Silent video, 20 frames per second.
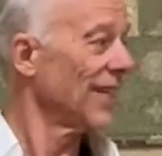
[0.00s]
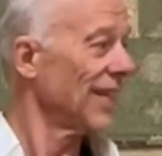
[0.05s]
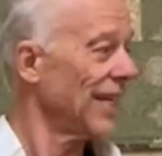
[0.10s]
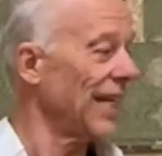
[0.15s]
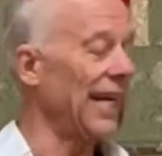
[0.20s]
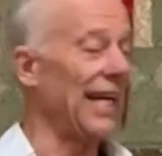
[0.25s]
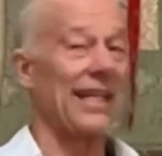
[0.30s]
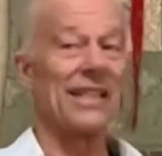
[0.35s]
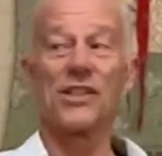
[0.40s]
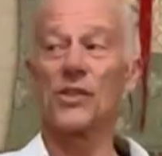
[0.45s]

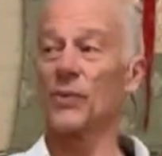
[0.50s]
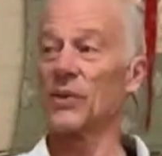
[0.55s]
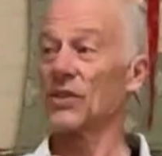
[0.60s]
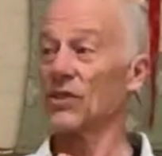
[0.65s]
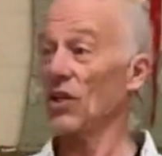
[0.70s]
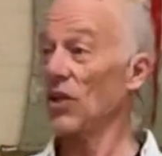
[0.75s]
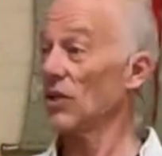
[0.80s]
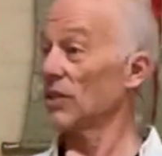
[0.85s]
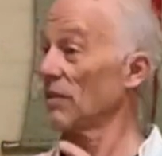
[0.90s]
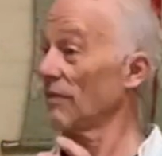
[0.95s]
and as a
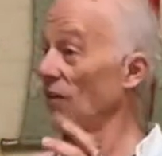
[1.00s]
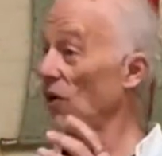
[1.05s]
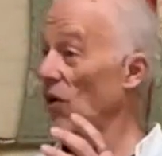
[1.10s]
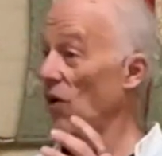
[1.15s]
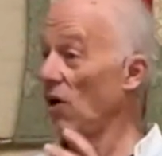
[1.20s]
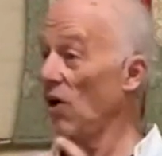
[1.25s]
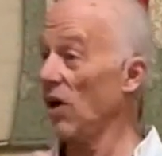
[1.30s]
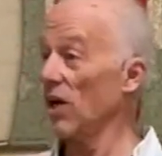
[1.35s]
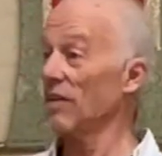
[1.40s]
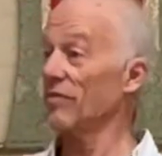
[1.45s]
result of
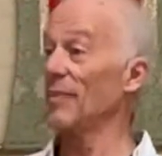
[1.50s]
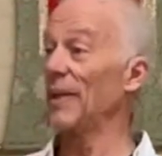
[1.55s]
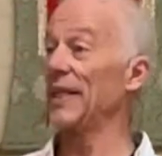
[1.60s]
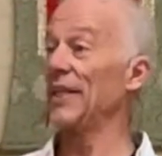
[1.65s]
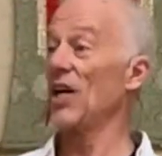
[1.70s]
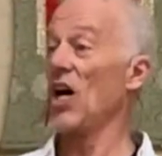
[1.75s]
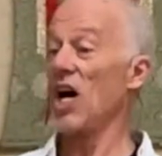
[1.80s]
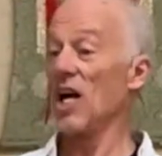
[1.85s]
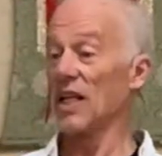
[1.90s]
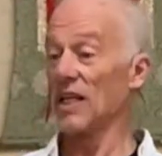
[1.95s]
all of my
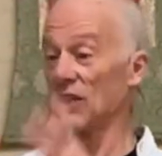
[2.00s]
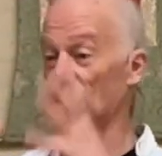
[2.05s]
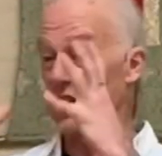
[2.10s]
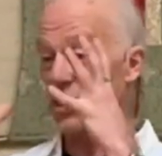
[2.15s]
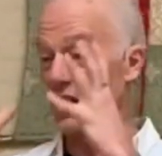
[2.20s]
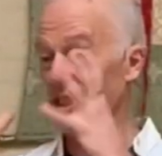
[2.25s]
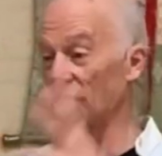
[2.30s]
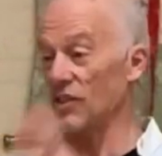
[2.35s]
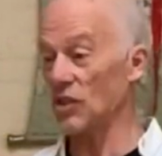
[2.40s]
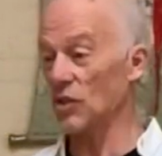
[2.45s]
knowledge,
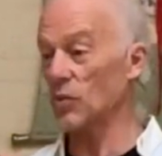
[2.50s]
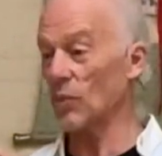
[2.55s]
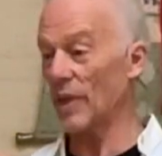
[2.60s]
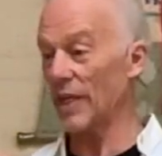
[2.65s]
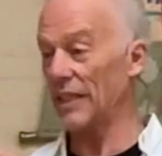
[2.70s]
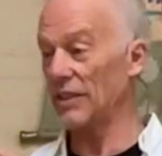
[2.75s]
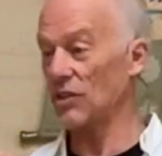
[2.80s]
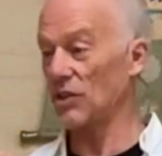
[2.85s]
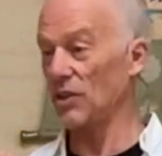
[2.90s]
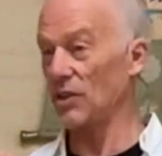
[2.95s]
this is what
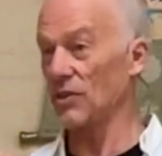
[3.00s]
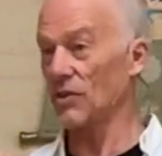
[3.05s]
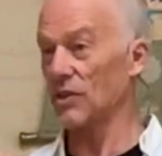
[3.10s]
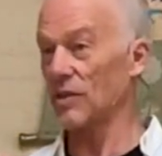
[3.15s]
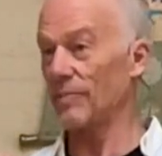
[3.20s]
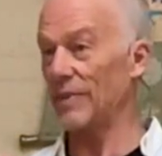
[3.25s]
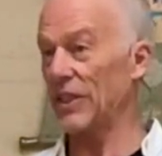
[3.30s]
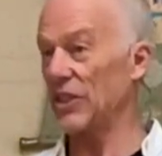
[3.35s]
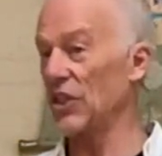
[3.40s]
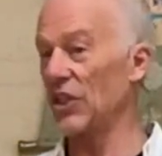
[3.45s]
I choose to
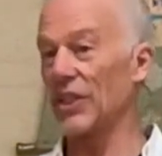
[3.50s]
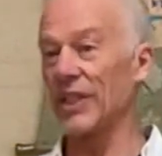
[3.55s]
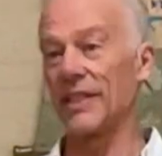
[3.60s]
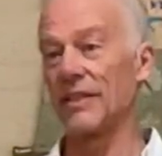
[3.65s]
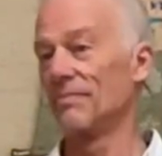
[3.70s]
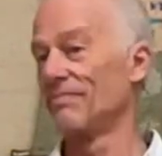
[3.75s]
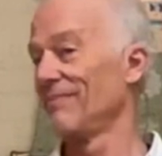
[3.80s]
be good.